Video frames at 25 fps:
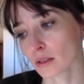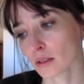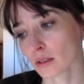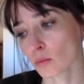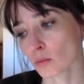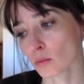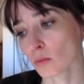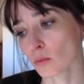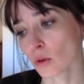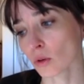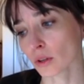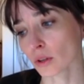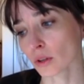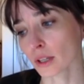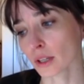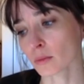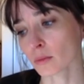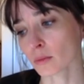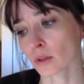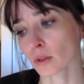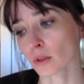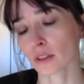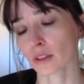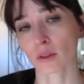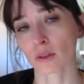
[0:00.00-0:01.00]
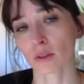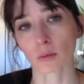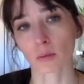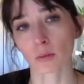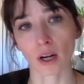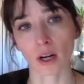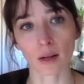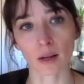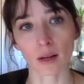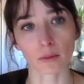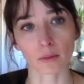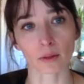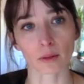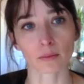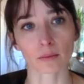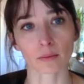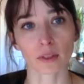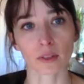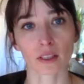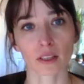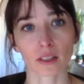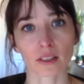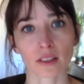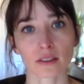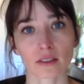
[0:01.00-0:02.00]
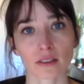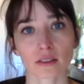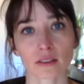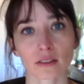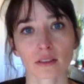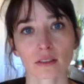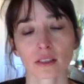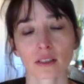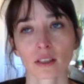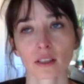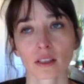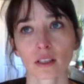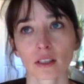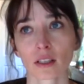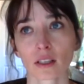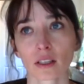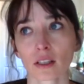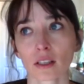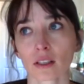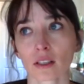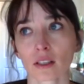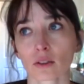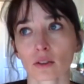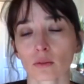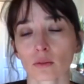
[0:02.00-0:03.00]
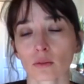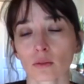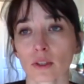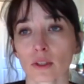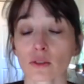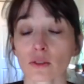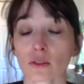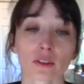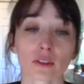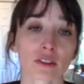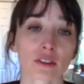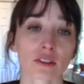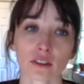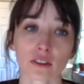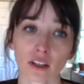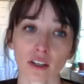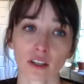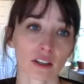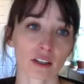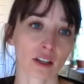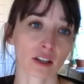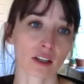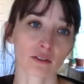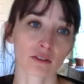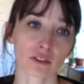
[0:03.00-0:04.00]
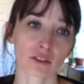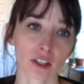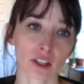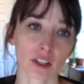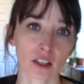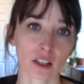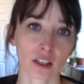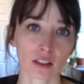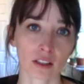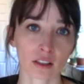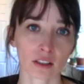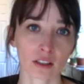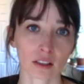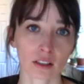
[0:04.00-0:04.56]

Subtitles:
more and more of a problem because resources aren't infinite.